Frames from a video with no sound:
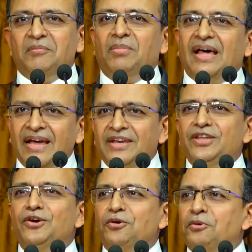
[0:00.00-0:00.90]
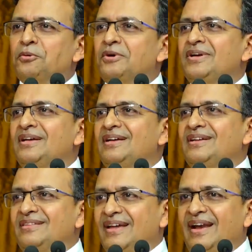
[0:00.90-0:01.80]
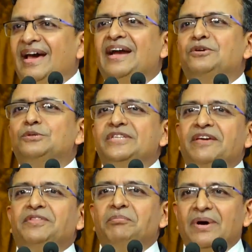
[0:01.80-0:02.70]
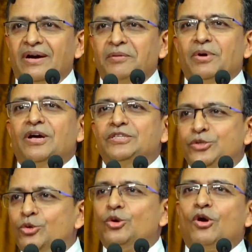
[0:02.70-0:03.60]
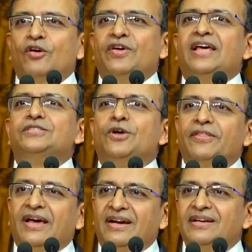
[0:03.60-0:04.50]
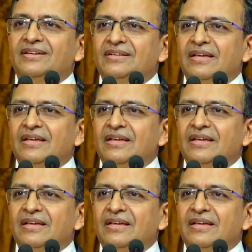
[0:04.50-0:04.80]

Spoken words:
But I knew that I had to save the bird because you took off and I saw that.